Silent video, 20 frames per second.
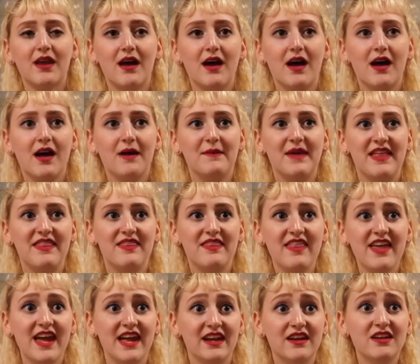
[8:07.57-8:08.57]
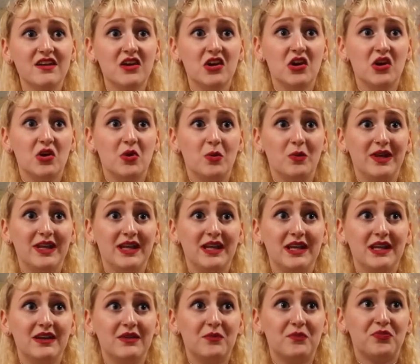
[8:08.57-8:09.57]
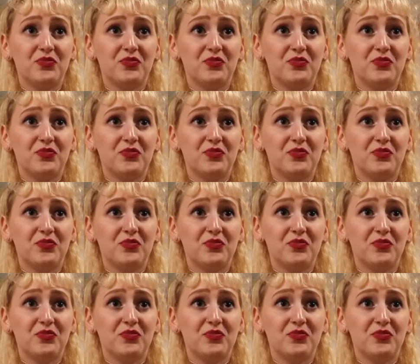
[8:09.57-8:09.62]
And then we